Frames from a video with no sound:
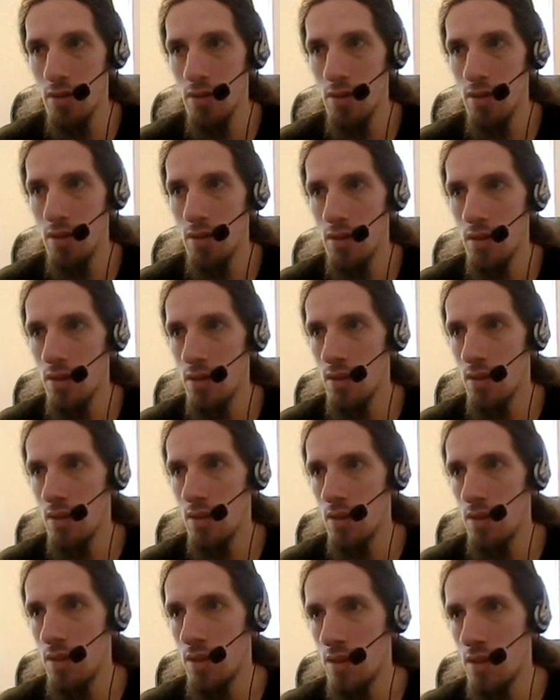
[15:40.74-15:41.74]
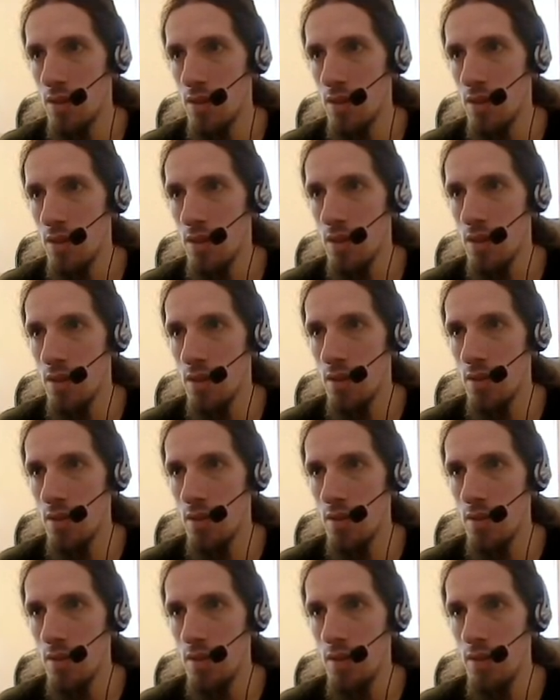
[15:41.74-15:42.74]

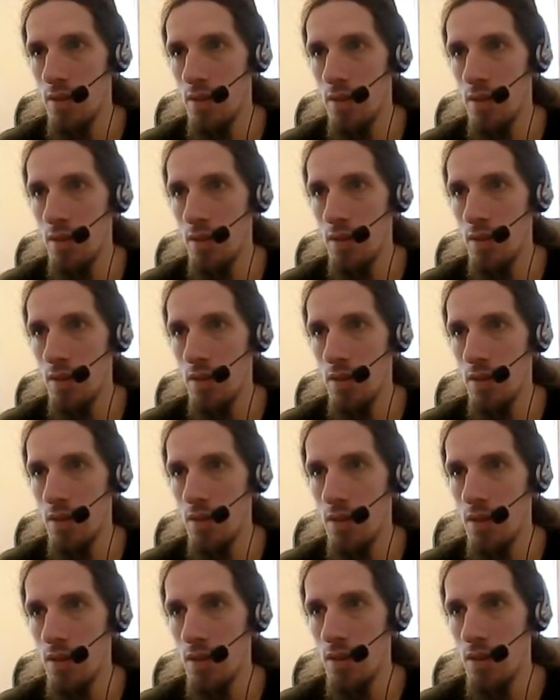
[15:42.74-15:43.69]
[no speech]